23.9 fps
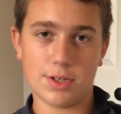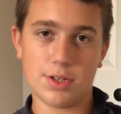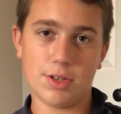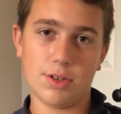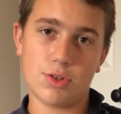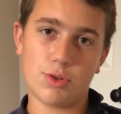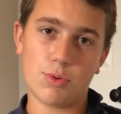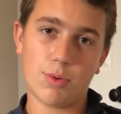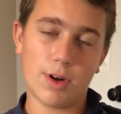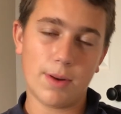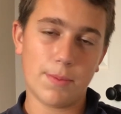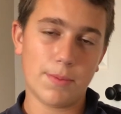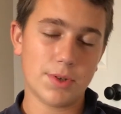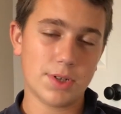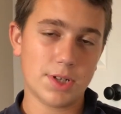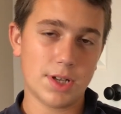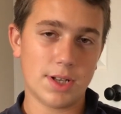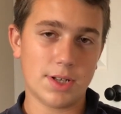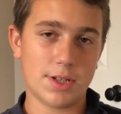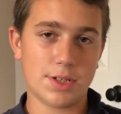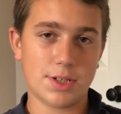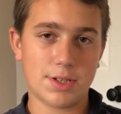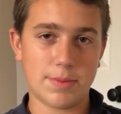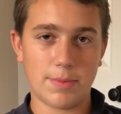So it's
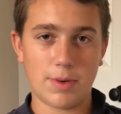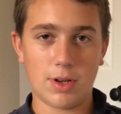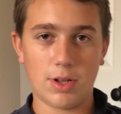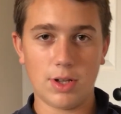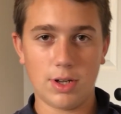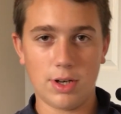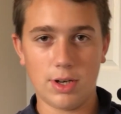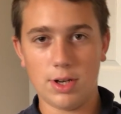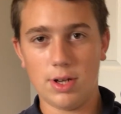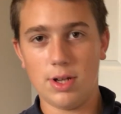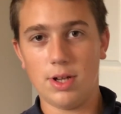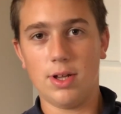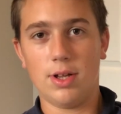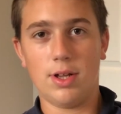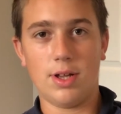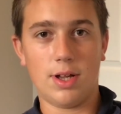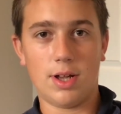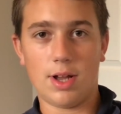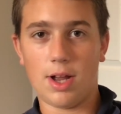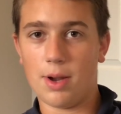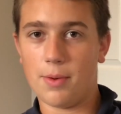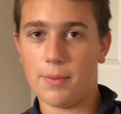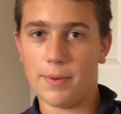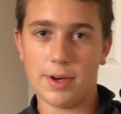20% smaller.
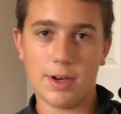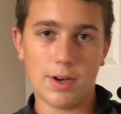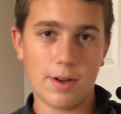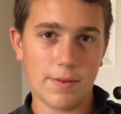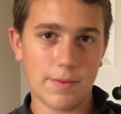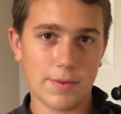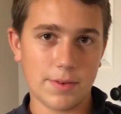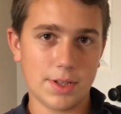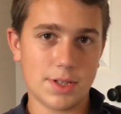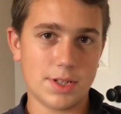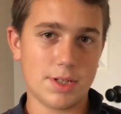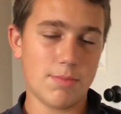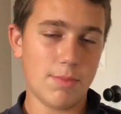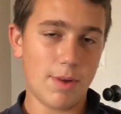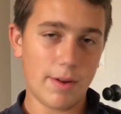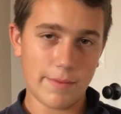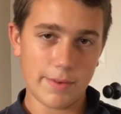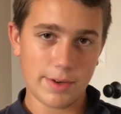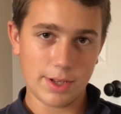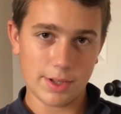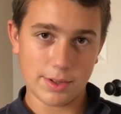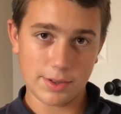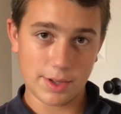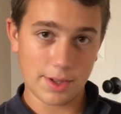I went over this in my
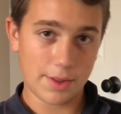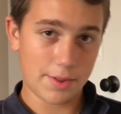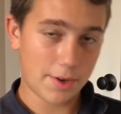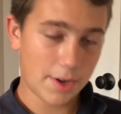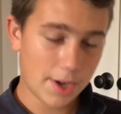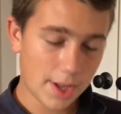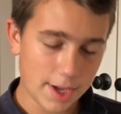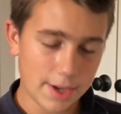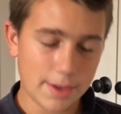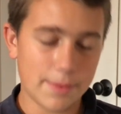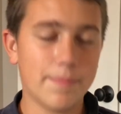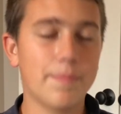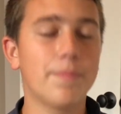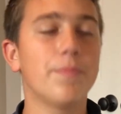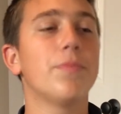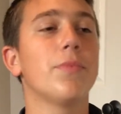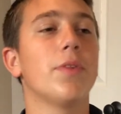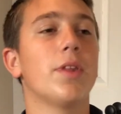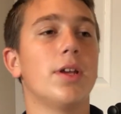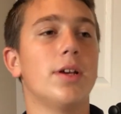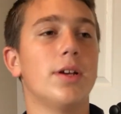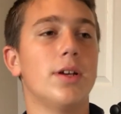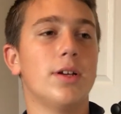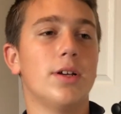video the other day.
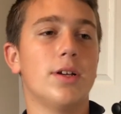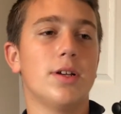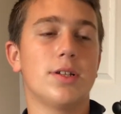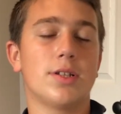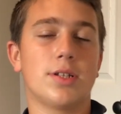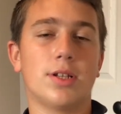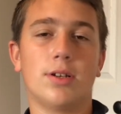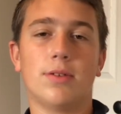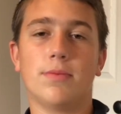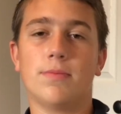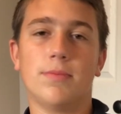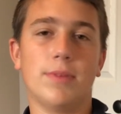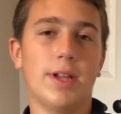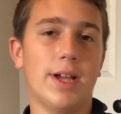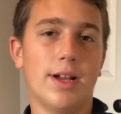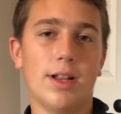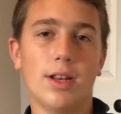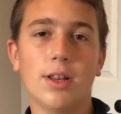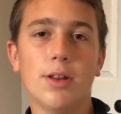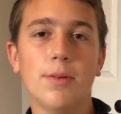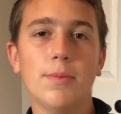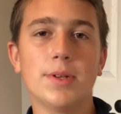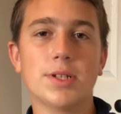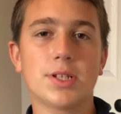So yeah, a
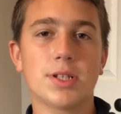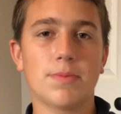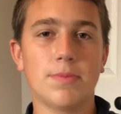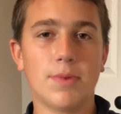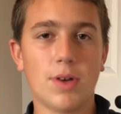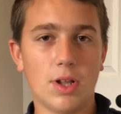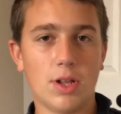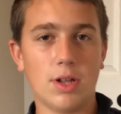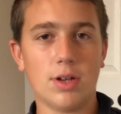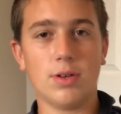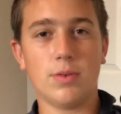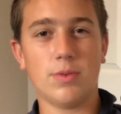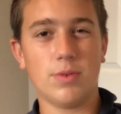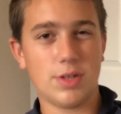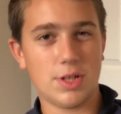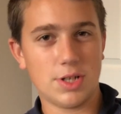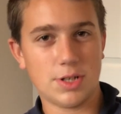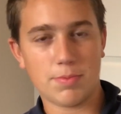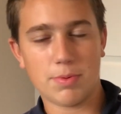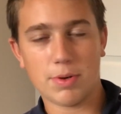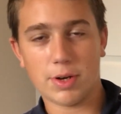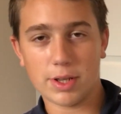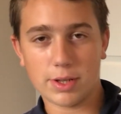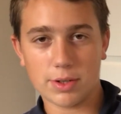little bit smaller, which
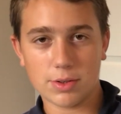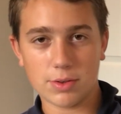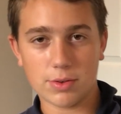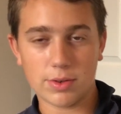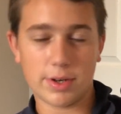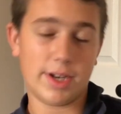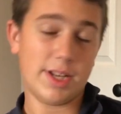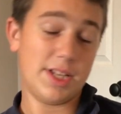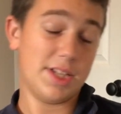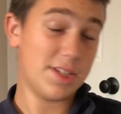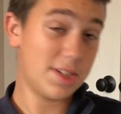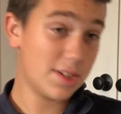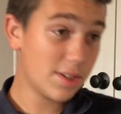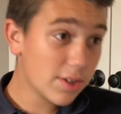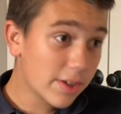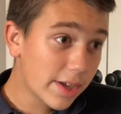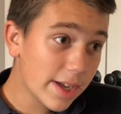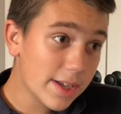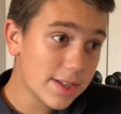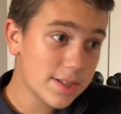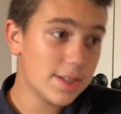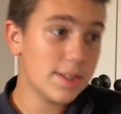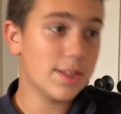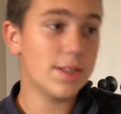is pretty cool, and you still
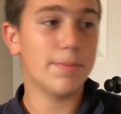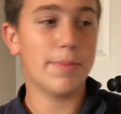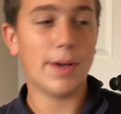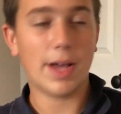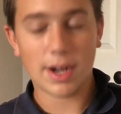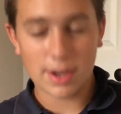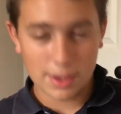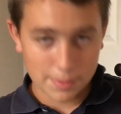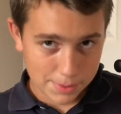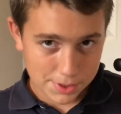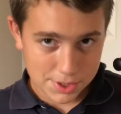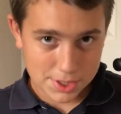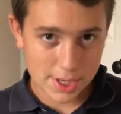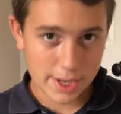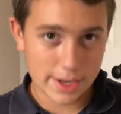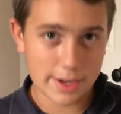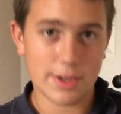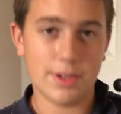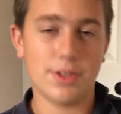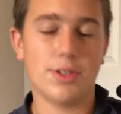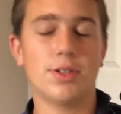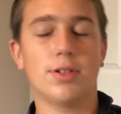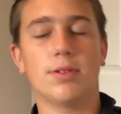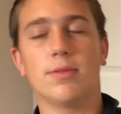can't see the battery
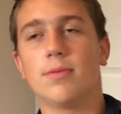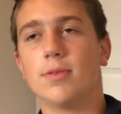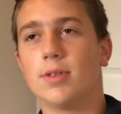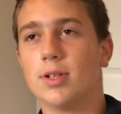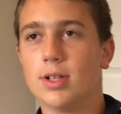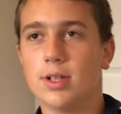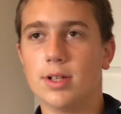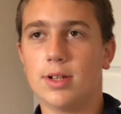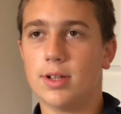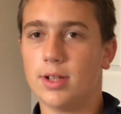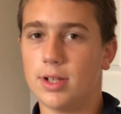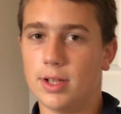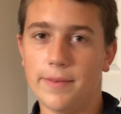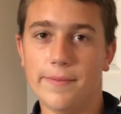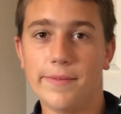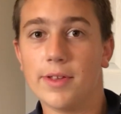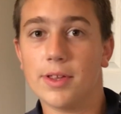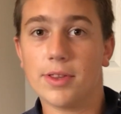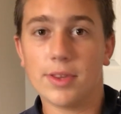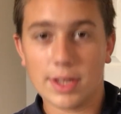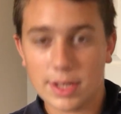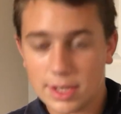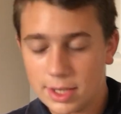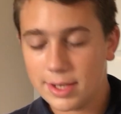percentage, even though
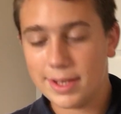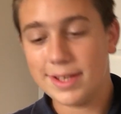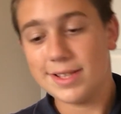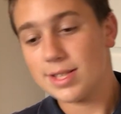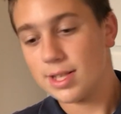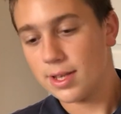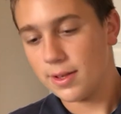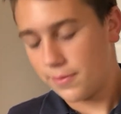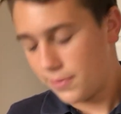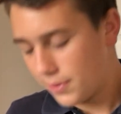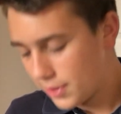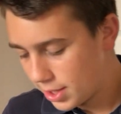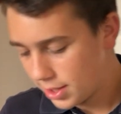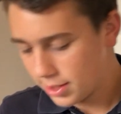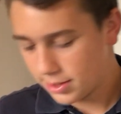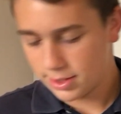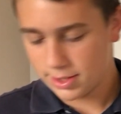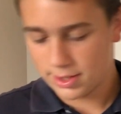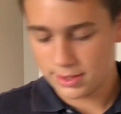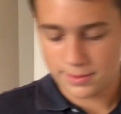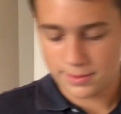they could easily fit it in there.